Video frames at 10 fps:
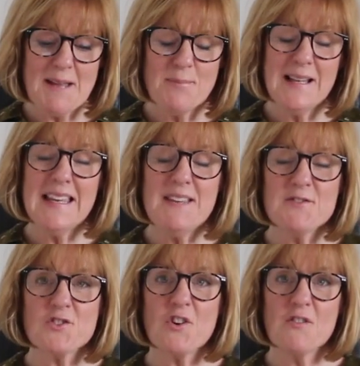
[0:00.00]
believe
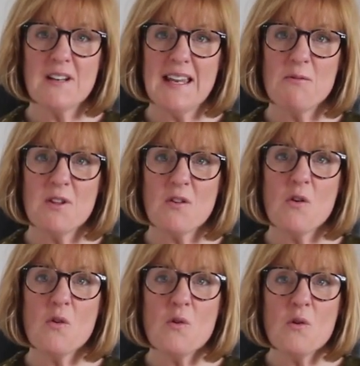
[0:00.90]
strongly with
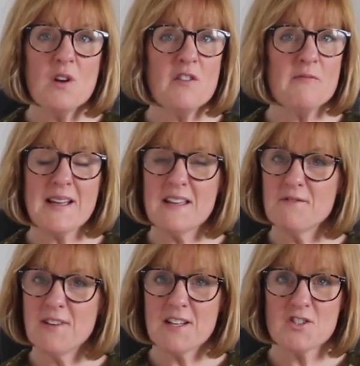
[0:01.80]
all of my
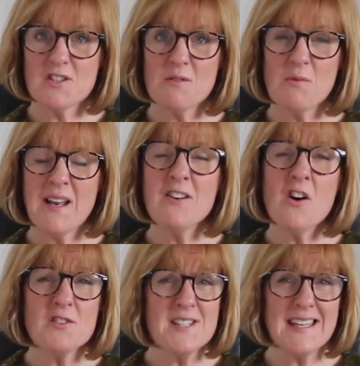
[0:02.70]
conviction that when
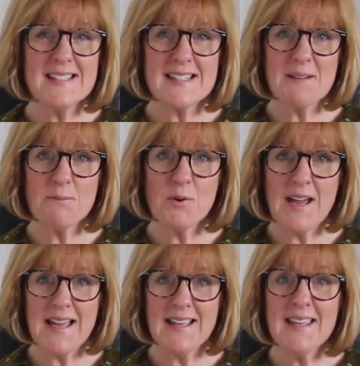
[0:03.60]
God hears that
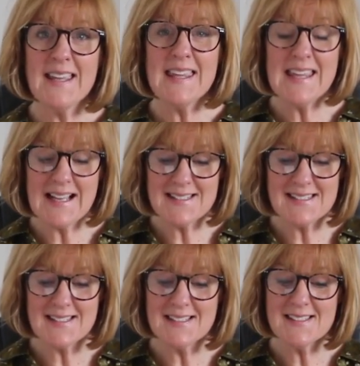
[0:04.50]
prayer, he
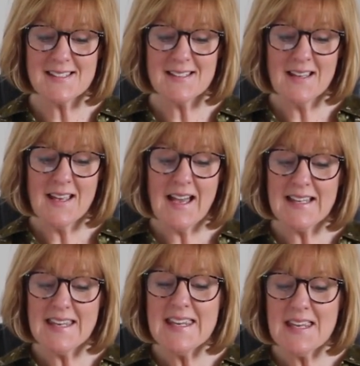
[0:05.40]
answers
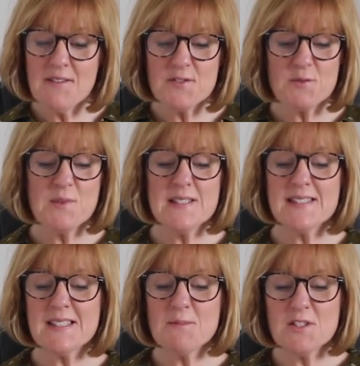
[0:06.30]
and he gives
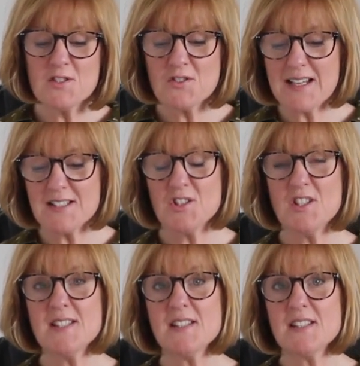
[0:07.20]
wisdom and
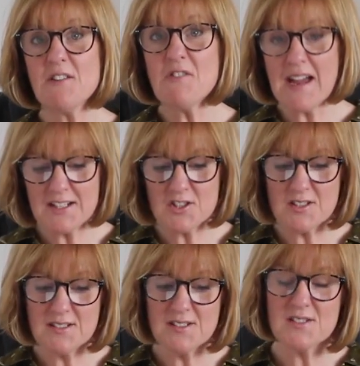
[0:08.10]
strategies and
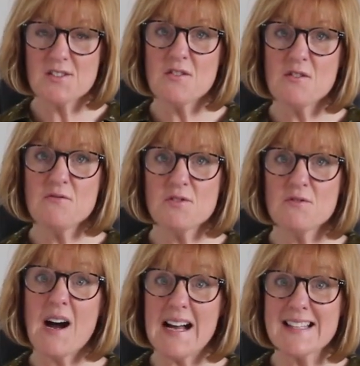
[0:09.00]
directions to those
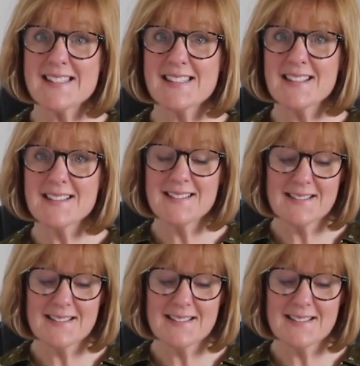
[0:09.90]
who ask.